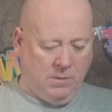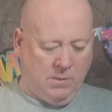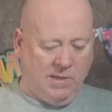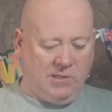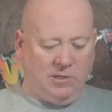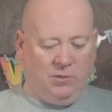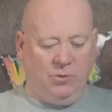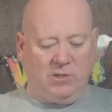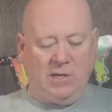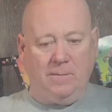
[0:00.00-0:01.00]
is a
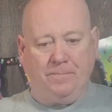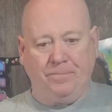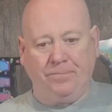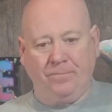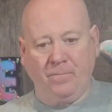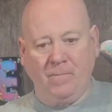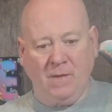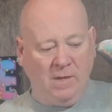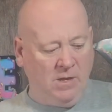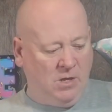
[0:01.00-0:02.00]
loser.
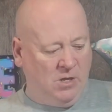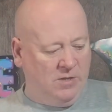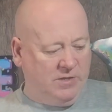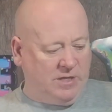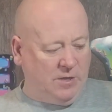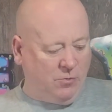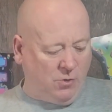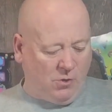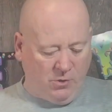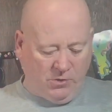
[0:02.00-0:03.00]

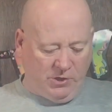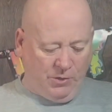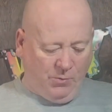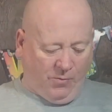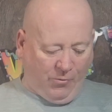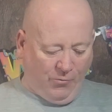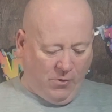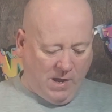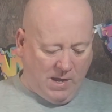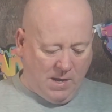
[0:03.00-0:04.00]
0, 2,
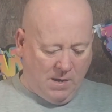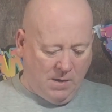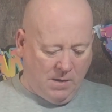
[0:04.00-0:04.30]
3